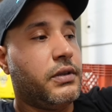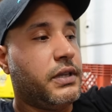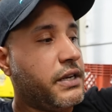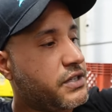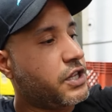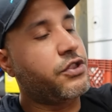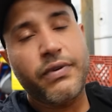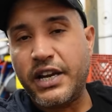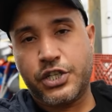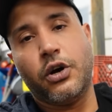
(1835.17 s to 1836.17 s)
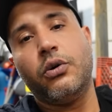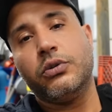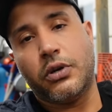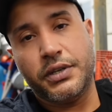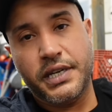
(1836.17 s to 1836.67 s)
There's a
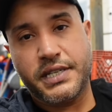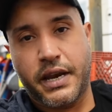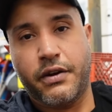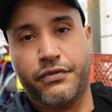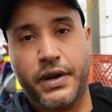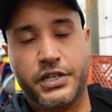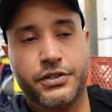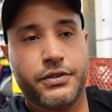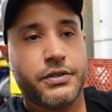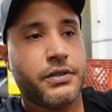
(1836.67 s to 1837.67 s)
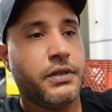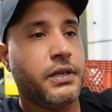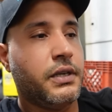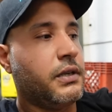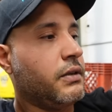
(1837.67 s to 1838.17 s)
threshold on these air fresheners.
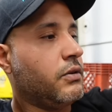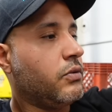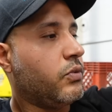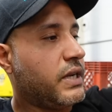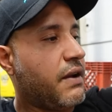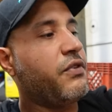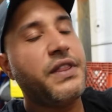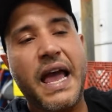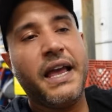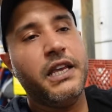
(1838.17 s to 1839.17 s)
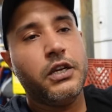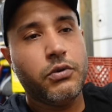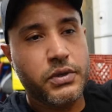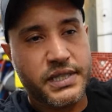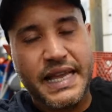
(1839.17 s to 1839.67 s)
Whatever that
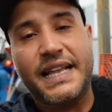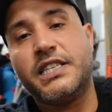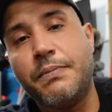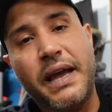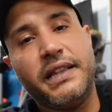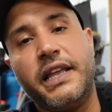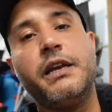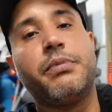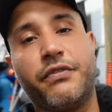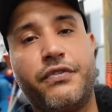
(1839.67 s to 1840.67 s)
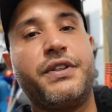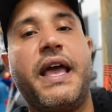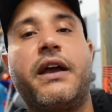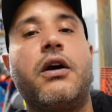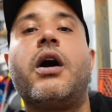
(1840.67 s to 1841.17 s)
equals, that's my labor for
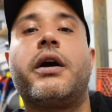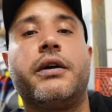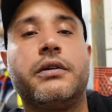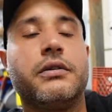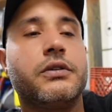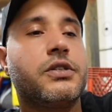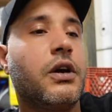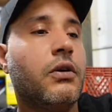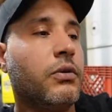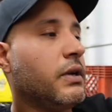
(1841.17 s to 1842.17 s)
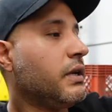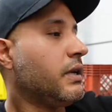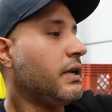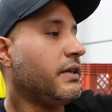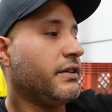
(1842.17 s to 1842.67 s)
that car. So
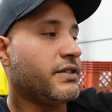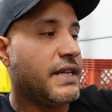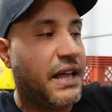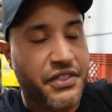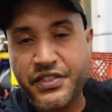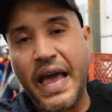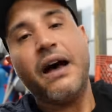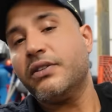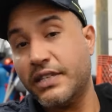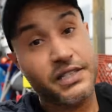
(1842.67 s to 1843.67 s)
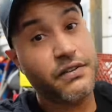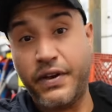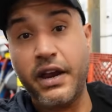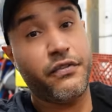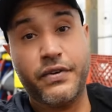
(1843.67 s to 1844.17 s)
there's not thousands of
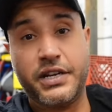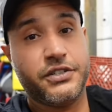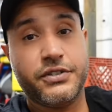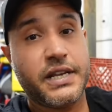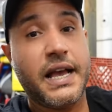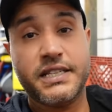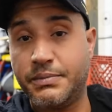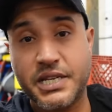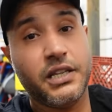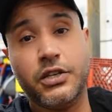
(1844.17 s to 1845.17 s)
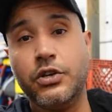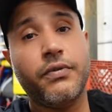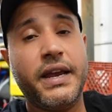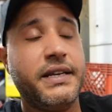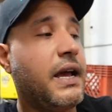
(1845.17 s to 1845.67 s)
air fresheners, guys. I'm telling
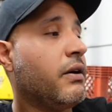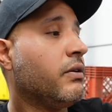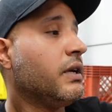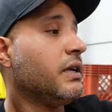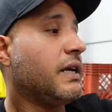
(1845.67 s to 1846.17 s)
you right now.